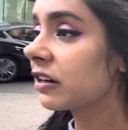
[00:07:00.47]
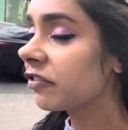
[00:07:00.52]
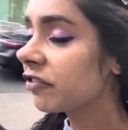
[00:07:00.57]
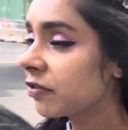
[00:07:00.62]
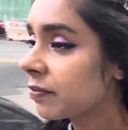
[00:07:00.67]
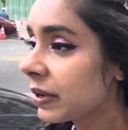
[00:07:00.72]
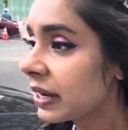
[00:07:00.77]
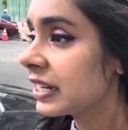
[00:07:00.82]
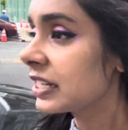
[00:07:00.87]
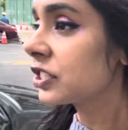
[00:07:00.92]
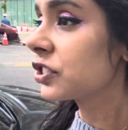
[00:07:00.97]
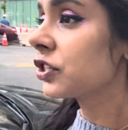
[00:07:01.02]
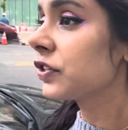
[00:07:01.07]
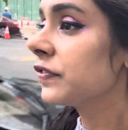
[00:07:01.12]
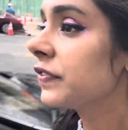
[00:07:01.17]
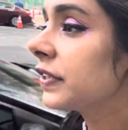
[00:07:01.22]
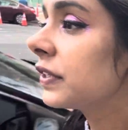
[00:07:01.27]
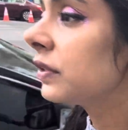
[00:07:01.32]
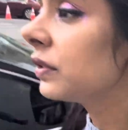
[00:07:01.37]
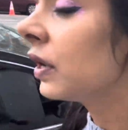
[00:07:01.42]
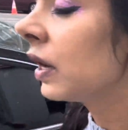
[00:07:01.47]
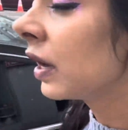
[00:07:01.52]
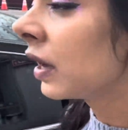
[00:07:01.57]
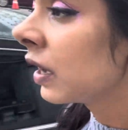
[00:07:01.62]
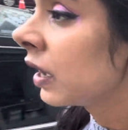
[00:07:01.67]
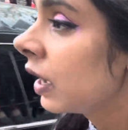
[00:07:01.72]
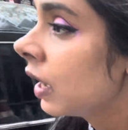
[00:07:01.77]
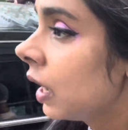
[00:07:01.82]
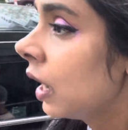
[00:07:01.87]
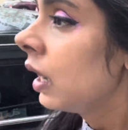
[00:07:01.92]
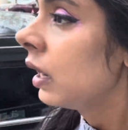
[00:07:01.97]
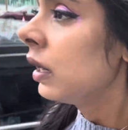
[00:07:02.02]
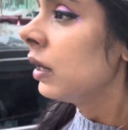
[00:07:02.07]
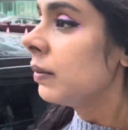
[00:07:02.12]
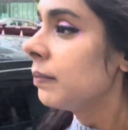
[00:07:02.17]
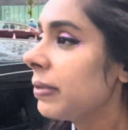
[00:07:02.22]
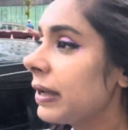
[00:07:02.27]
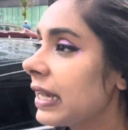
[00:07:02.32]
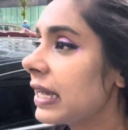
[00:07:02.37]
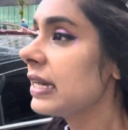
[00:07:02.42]
for my interview,
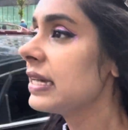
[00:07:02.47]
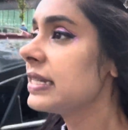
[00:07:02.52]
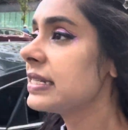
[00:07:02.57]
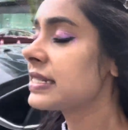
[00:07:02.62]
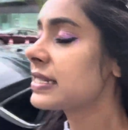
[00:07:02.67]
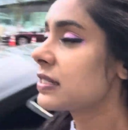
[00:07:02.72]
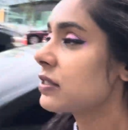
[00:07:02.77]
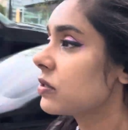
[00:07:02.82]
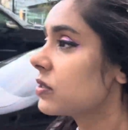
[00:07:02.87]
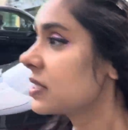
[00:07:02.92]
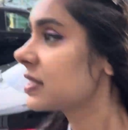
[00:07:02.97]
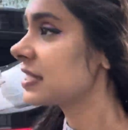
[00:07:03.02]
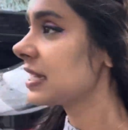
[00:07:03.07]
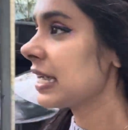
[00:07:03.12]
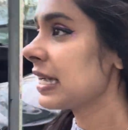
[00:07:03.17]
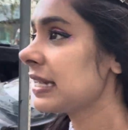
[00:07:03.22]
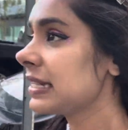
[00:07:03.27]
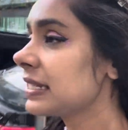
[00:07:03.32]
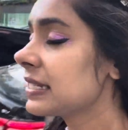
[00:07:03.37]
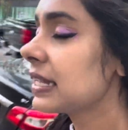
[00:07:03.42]
because those days